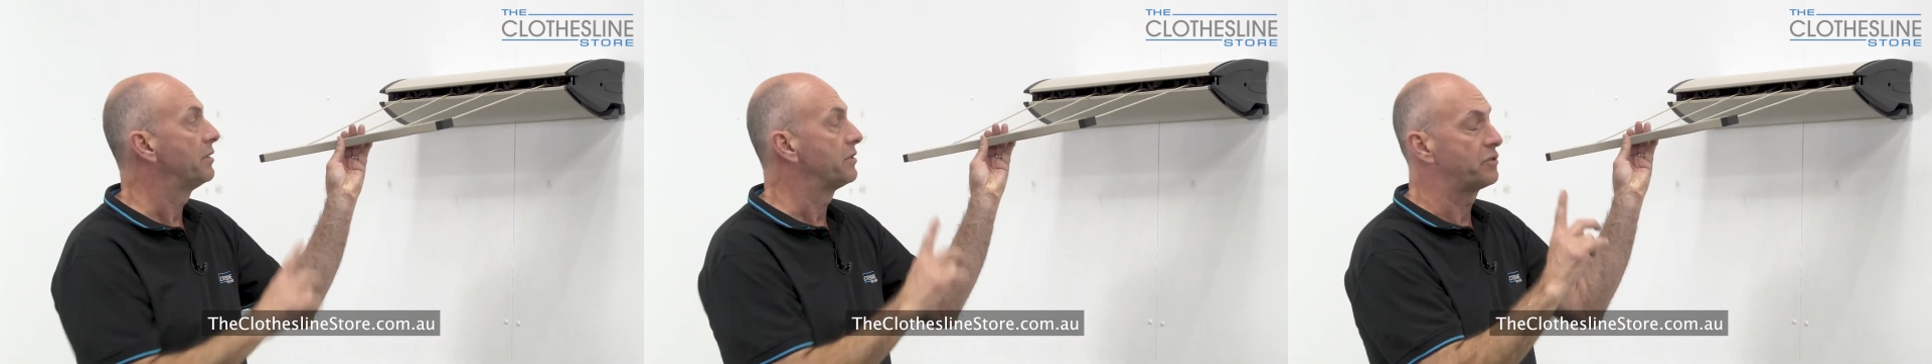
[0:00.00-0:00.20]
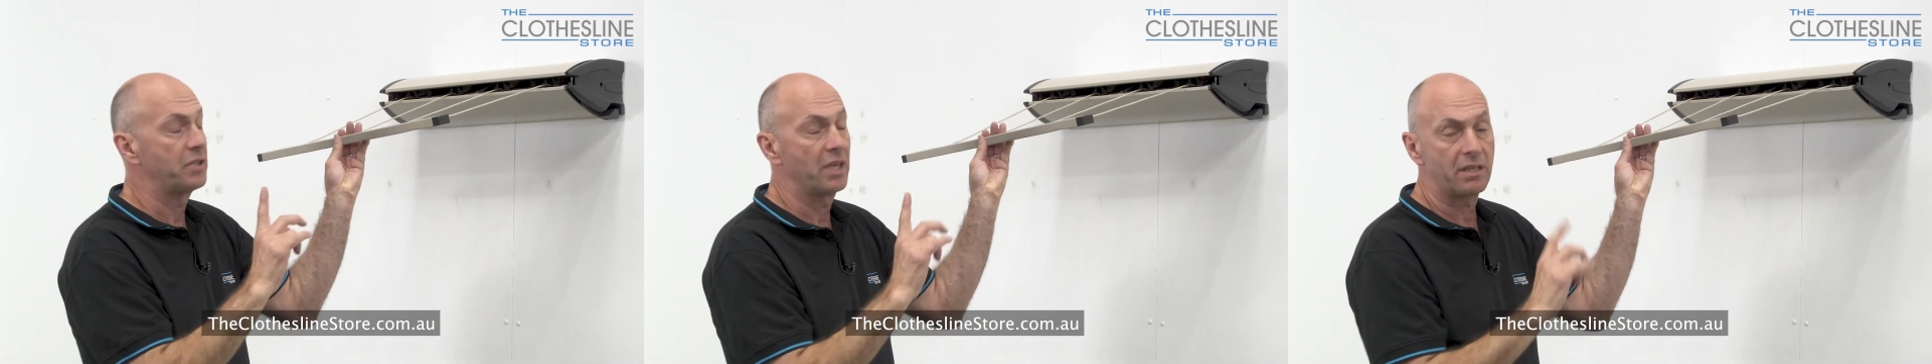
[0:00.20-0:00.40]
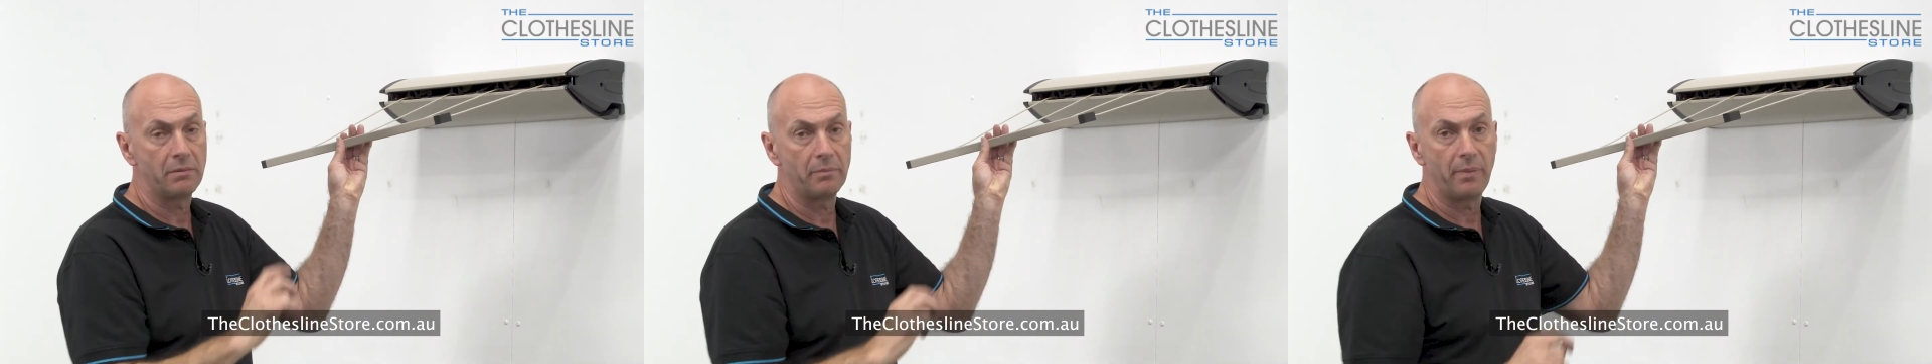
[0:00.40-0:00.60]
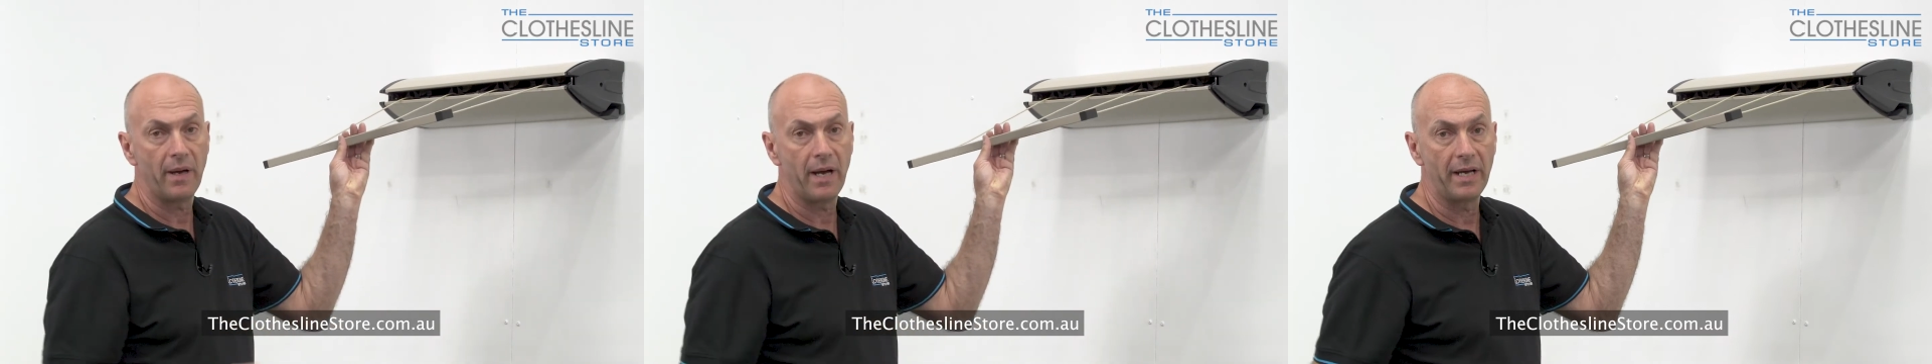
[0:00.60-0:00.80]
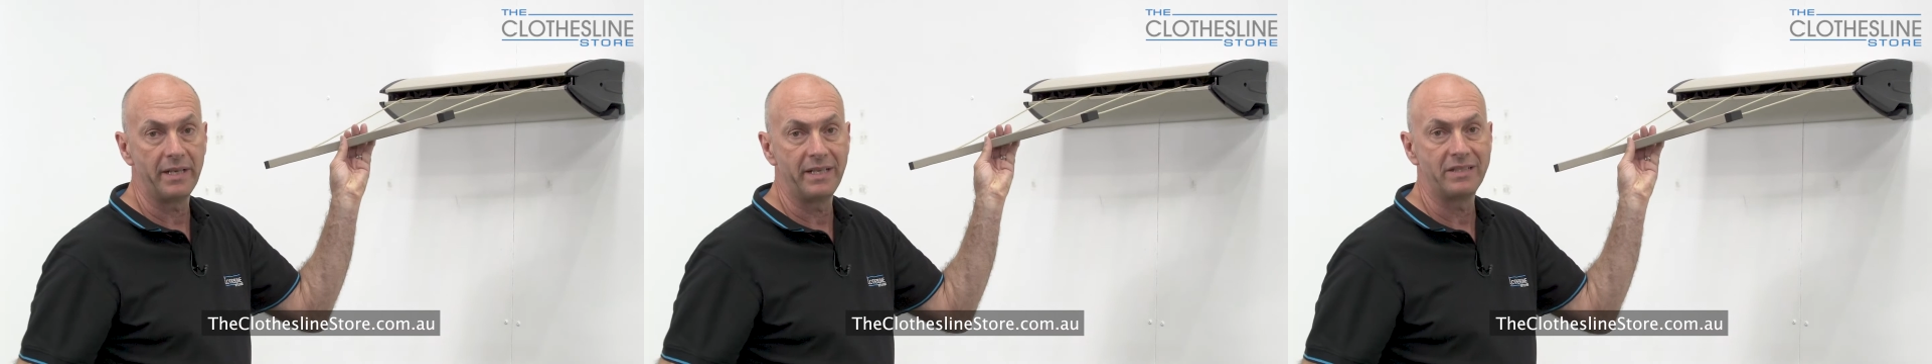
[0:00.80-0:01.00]
The second
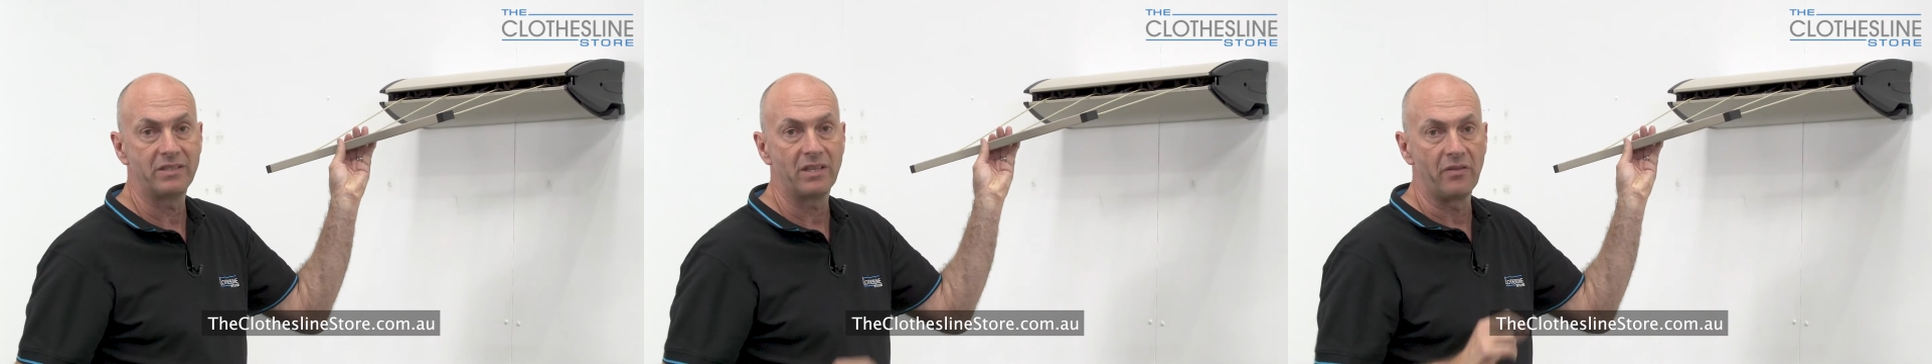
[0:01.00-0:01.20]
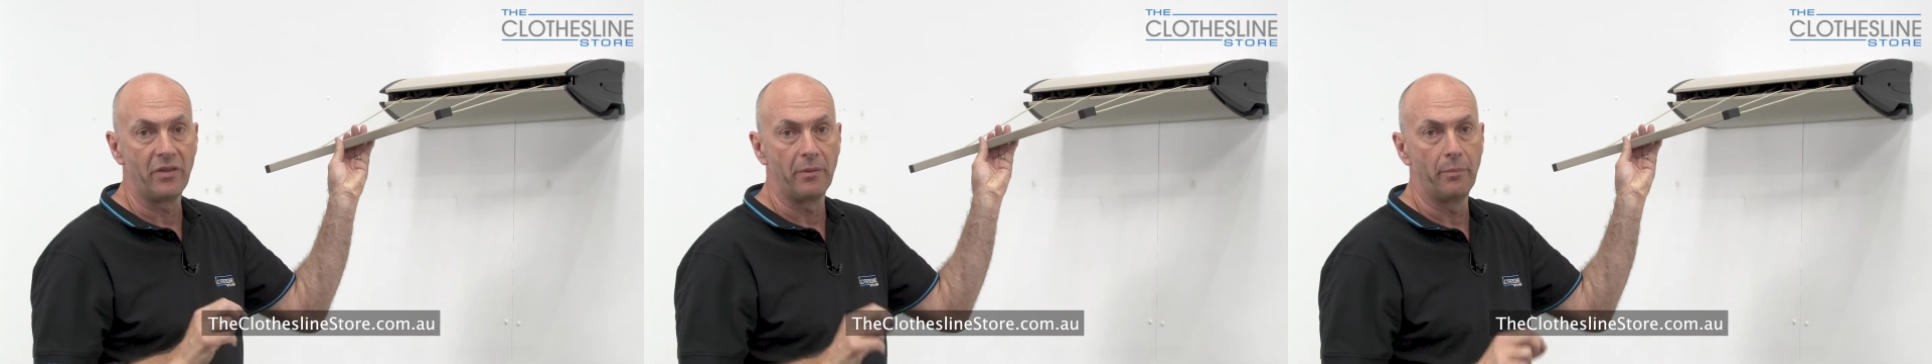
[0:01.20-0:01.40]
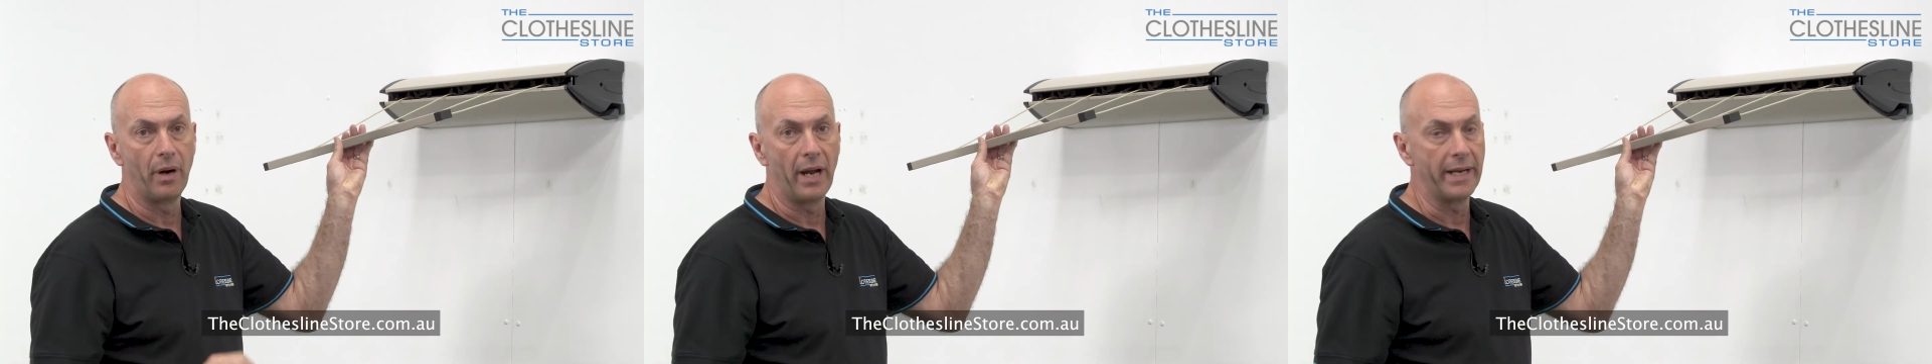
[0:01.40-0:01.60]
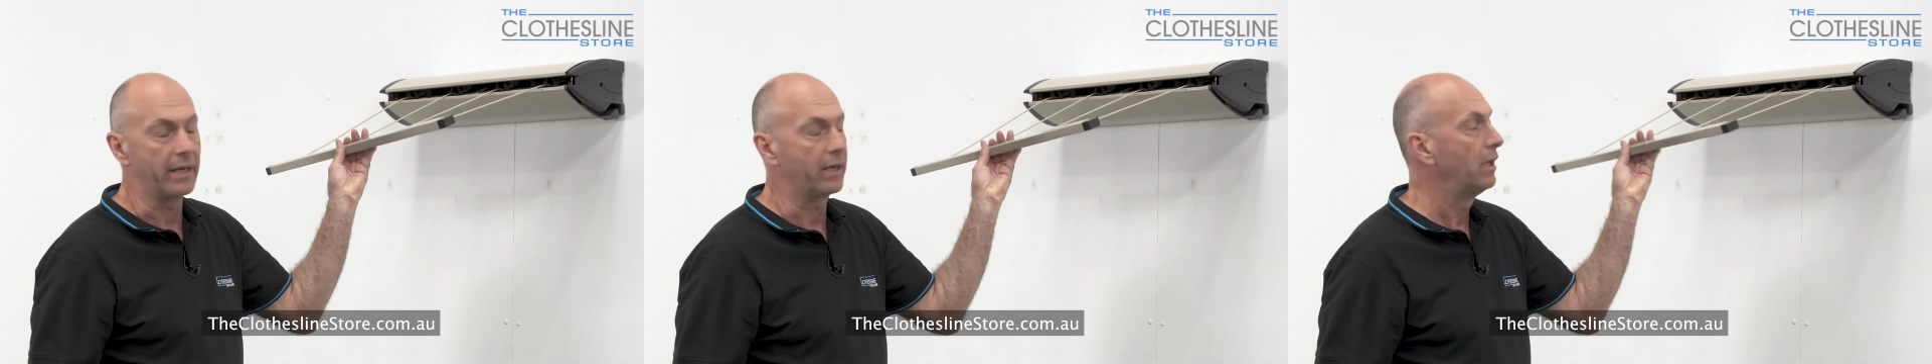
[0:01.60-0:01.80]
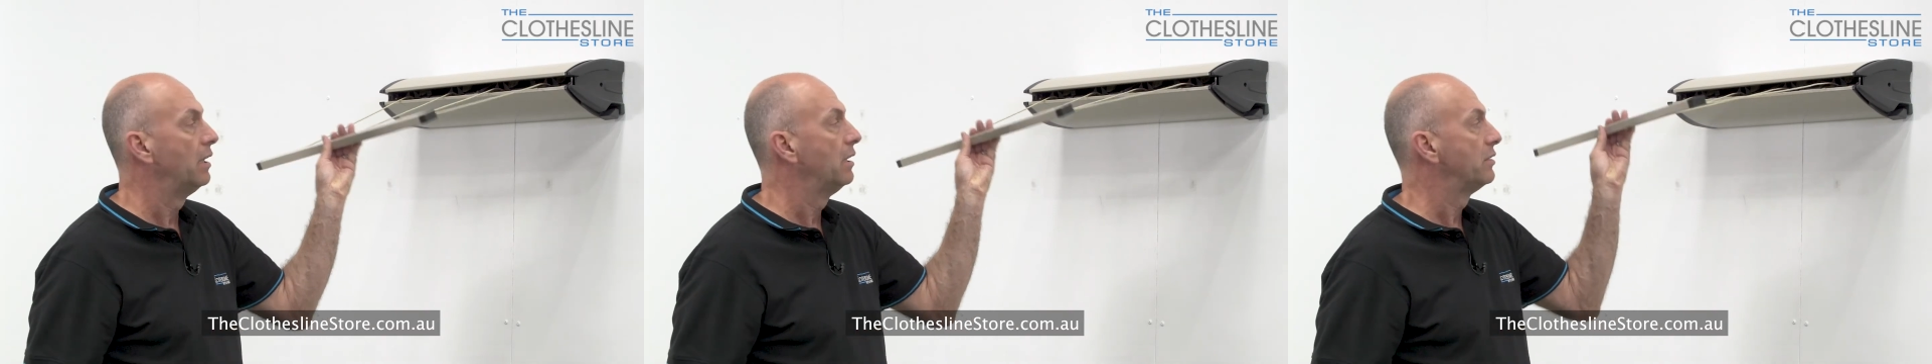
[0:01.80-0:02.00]
part is the
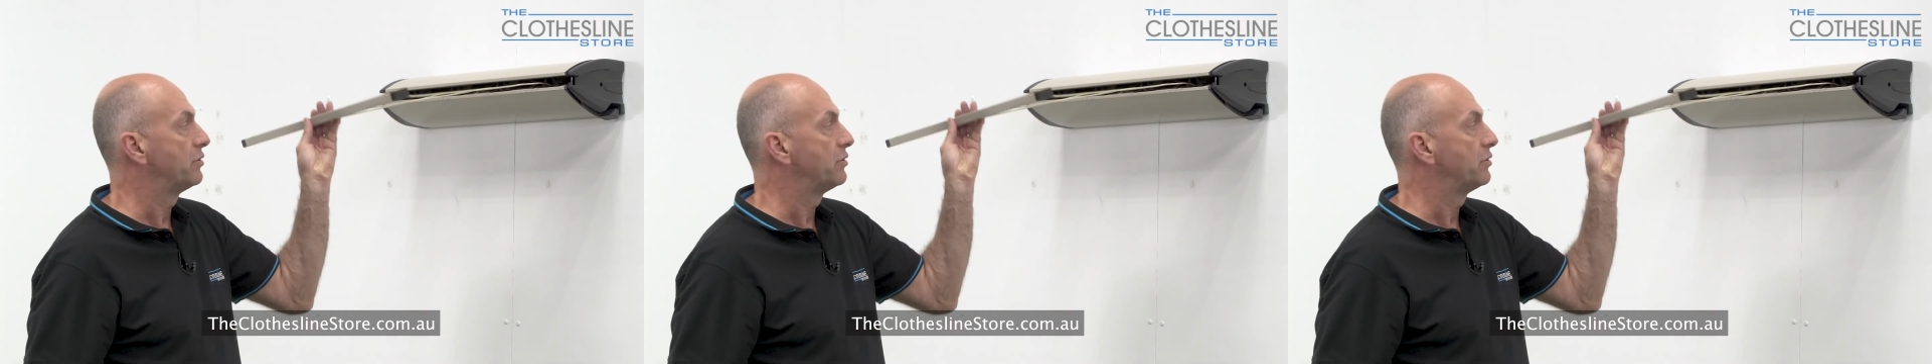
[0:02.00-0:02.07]
brake.